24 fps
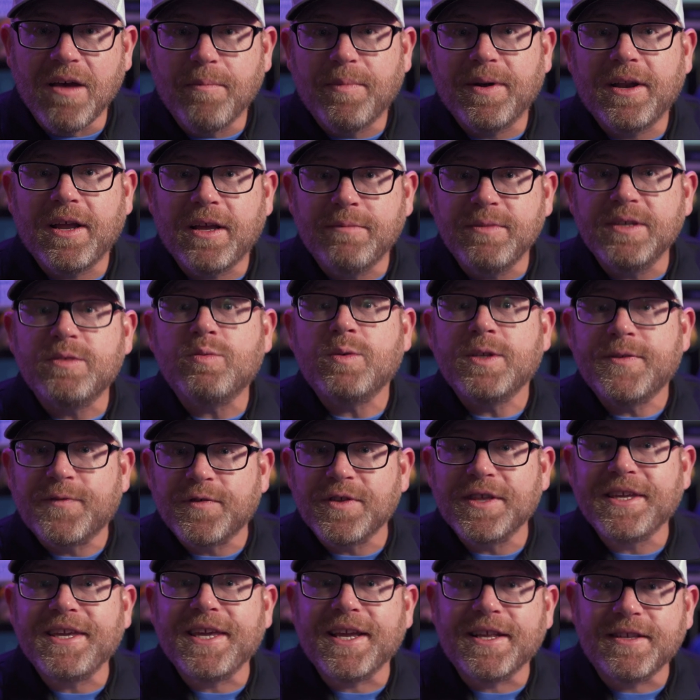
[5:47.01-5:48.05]
But this one's
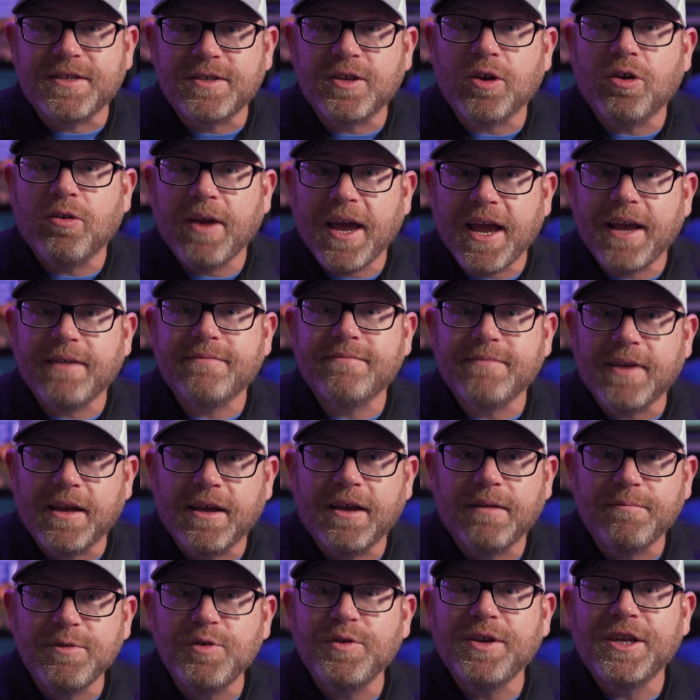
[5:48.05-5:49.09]
for the kids. So, hey,
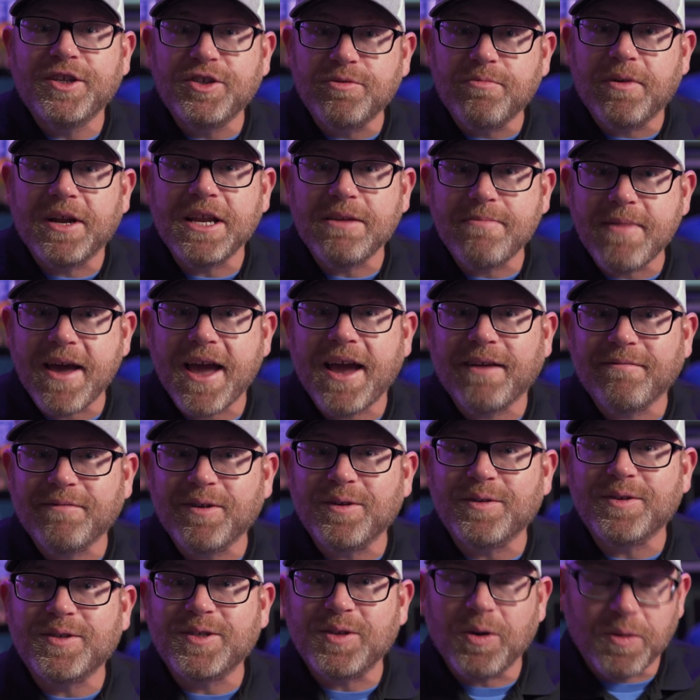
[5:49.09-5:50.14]
you can get your money back.
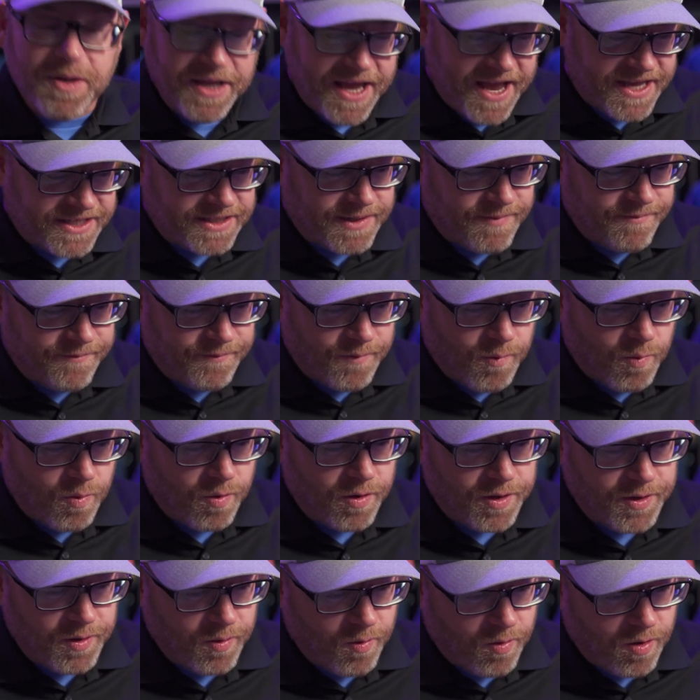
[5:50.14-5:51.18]
Go to Sony, ask them
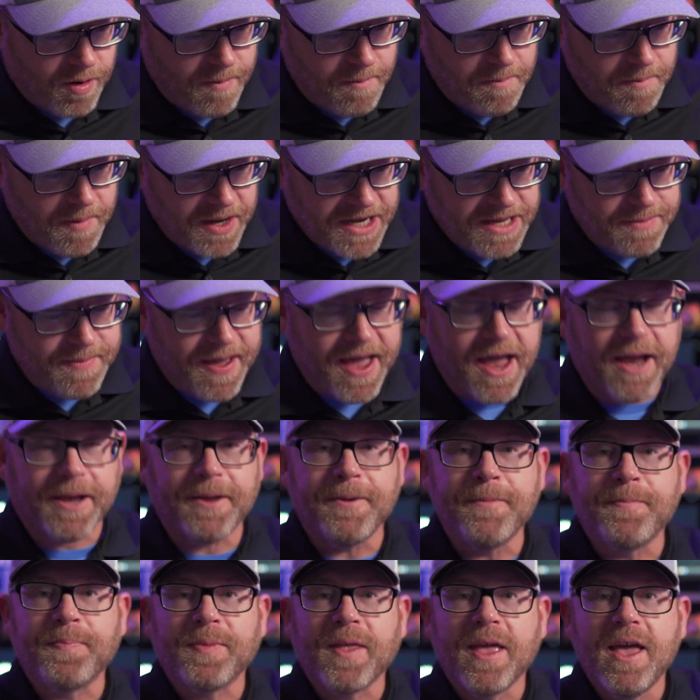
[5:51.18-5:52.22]
for your money
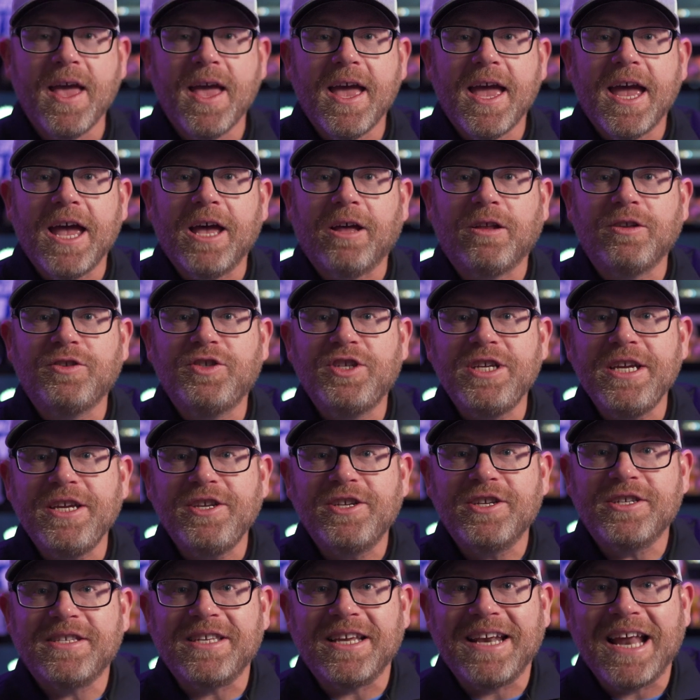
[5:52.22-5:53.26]
back. LG
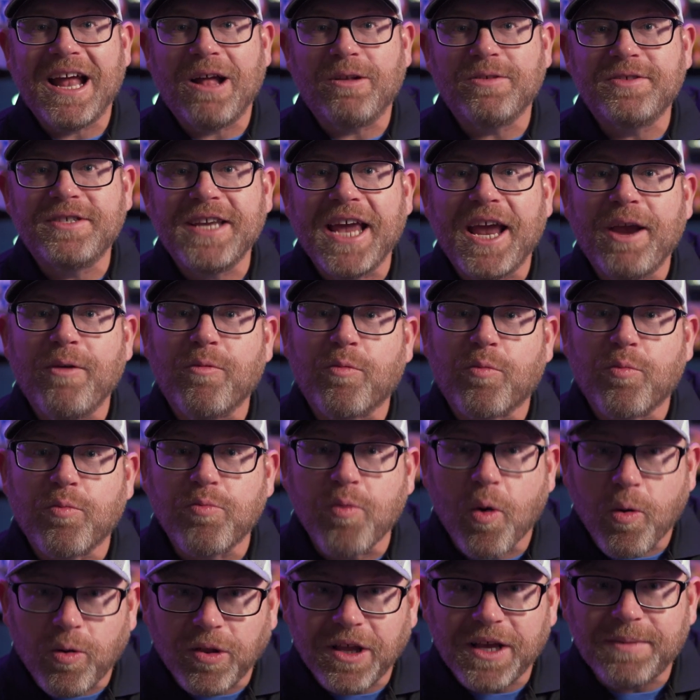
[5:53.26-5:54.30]
just announced a
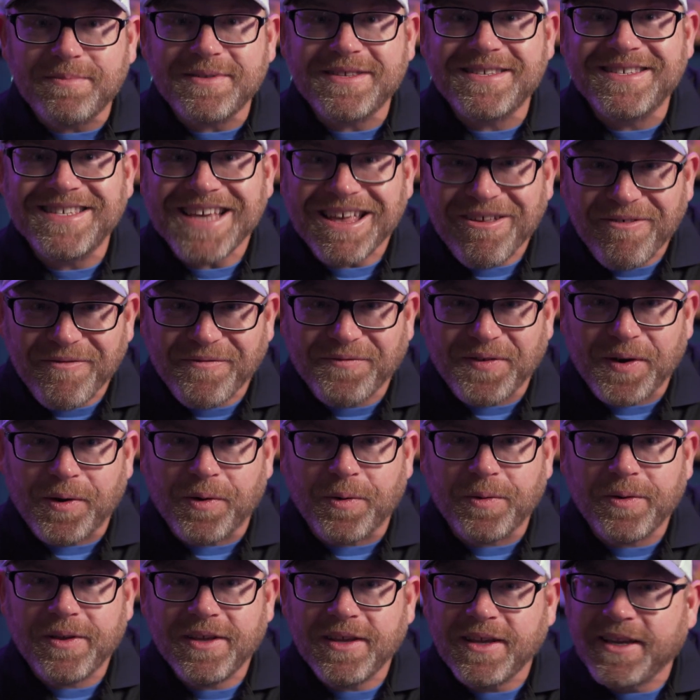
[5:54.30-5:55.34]
roll-up cell
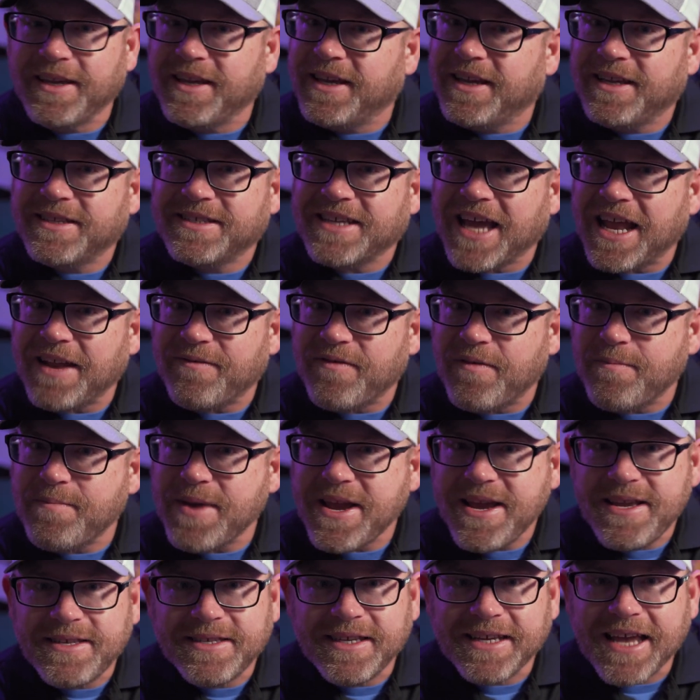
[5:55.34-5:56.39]
phone. It's kind of
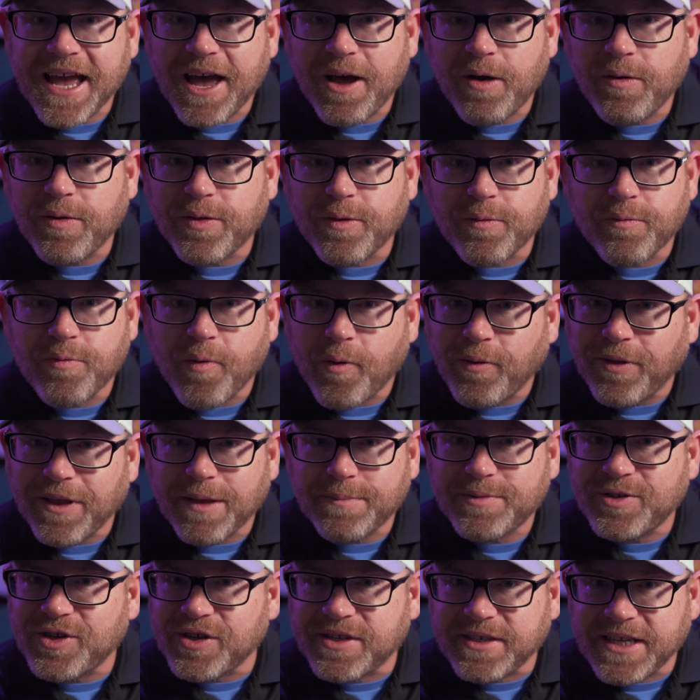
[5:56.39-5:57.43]
amazing how the
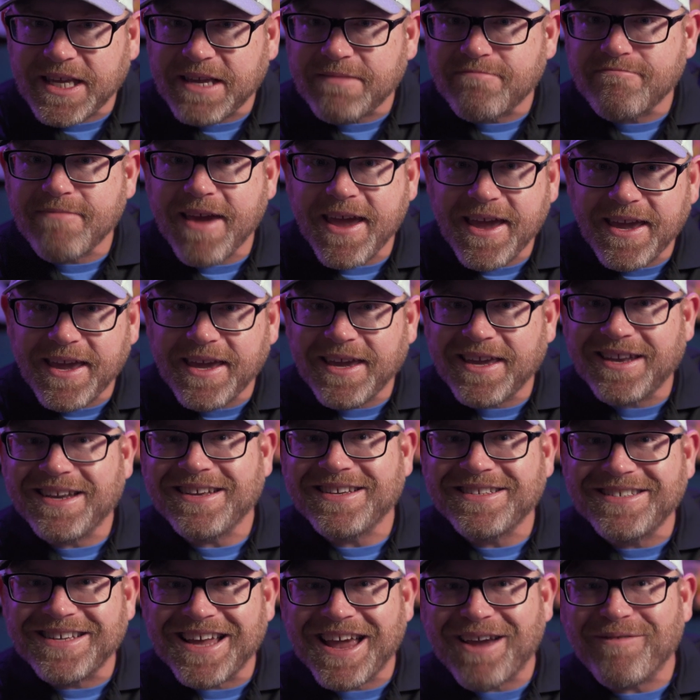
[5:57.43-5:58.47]
roll-ups just keep making it
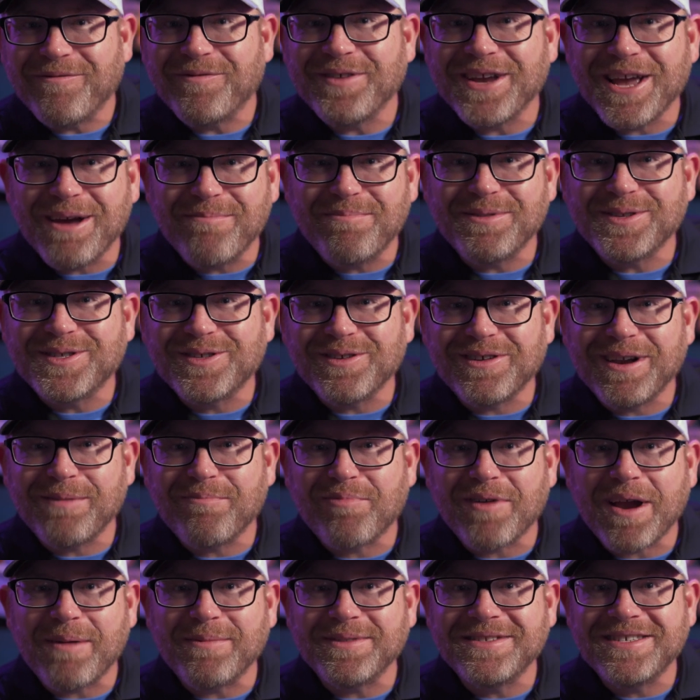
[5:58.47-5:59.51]
into every episode. I
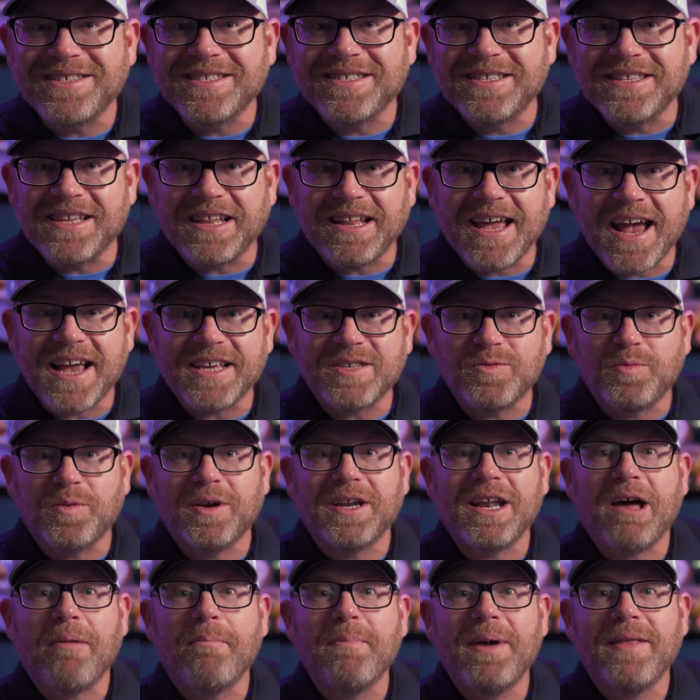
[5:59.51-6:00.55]
promise this is the last
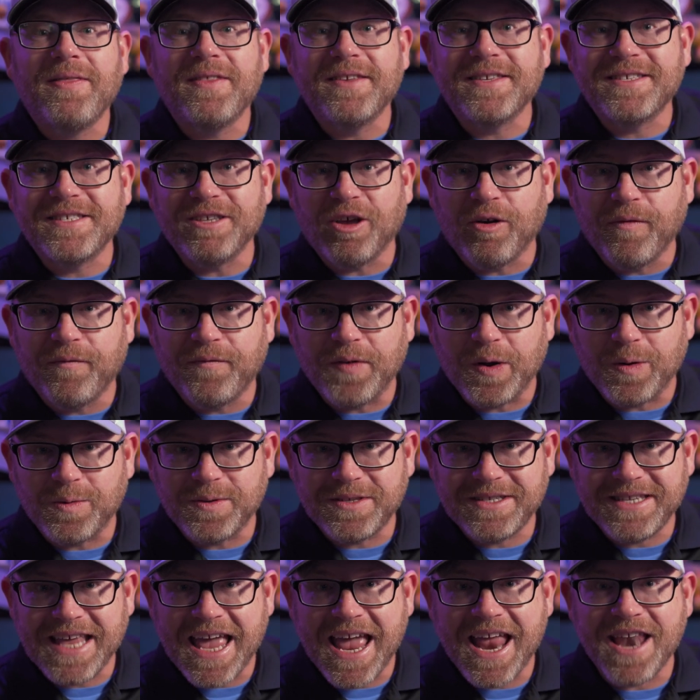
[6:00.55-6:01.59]
one. I'll bet this cell
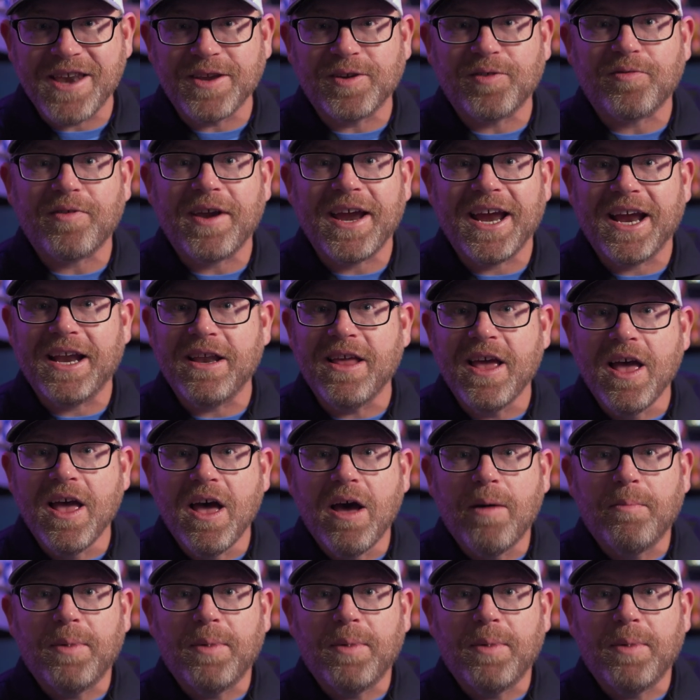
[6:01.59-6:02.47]
phone's 10 grand.